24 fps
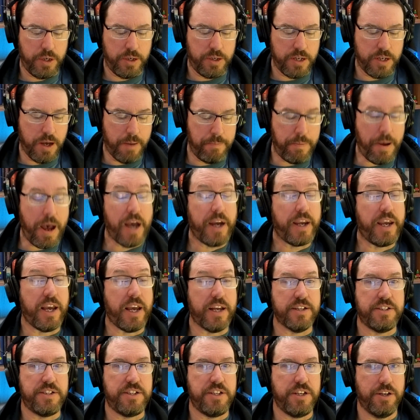
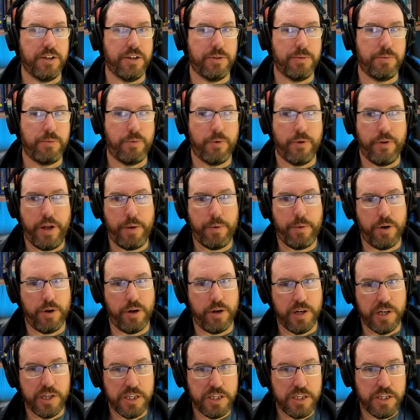back-end deal where they were
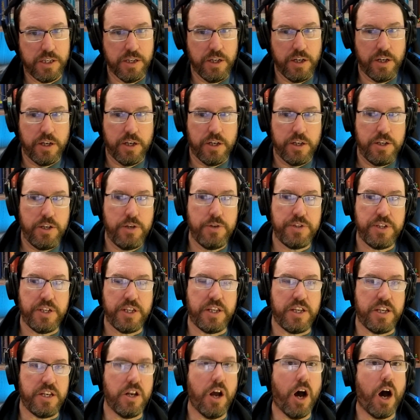using the
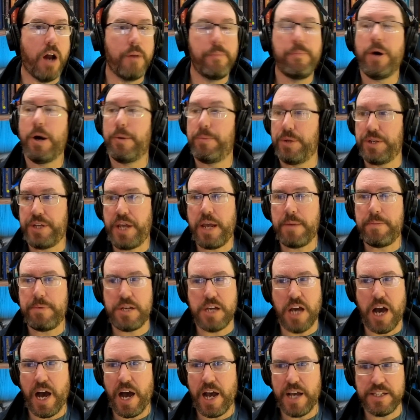non-public
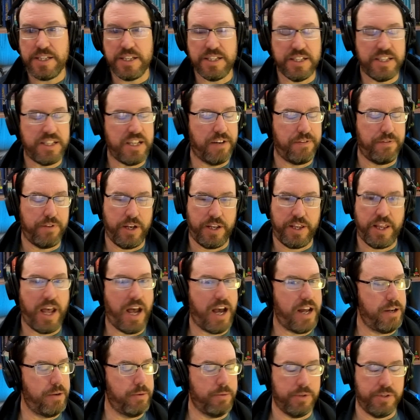APIs and stuff like that.
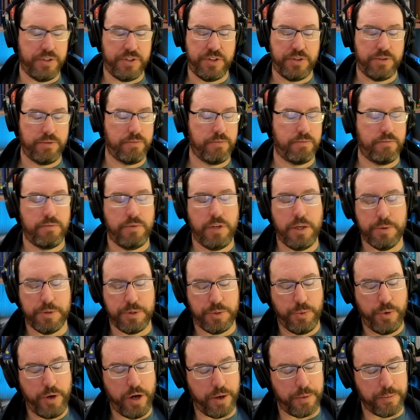It was weird.